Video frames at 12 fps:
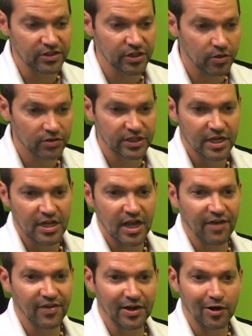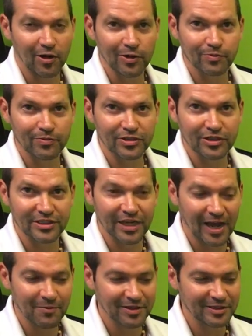The toes, I've had a hard
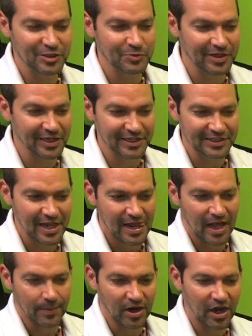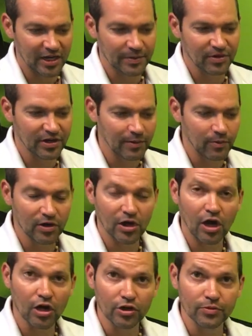time with it just because I'm a hockey player, I wear
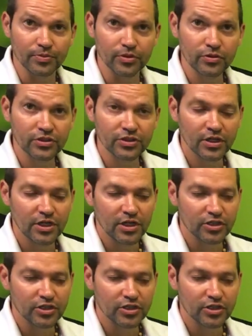hard boots,